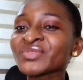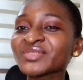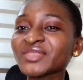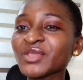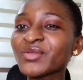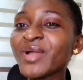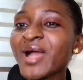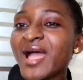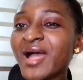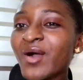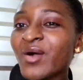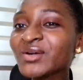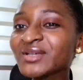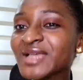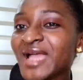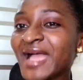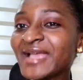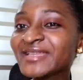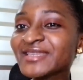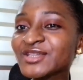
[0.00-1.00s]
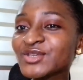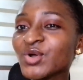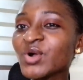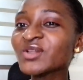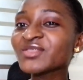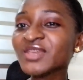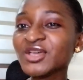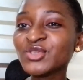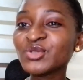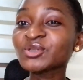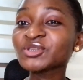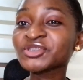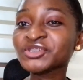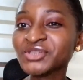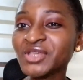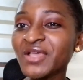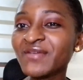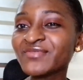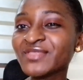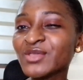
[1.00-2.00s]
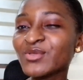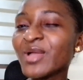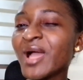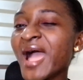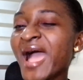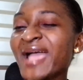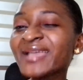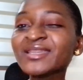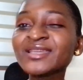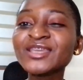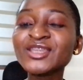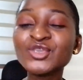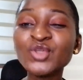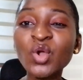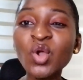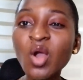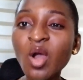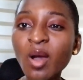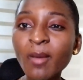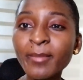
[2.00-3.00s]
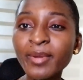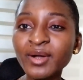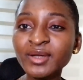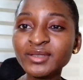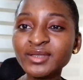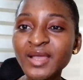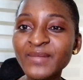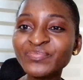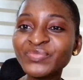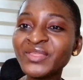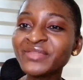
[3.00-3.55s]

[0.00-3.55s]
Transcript: that you are hiding under your shelf, that you are hiding in your cupboard.